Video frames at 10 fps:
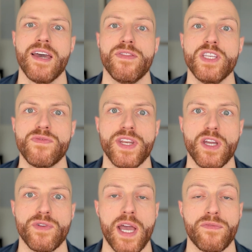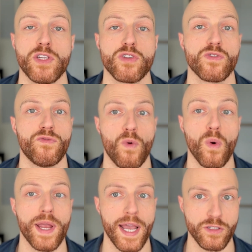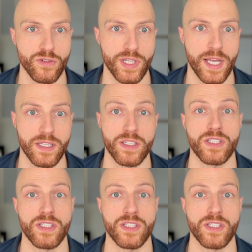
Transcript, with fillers: This video now features four exercises,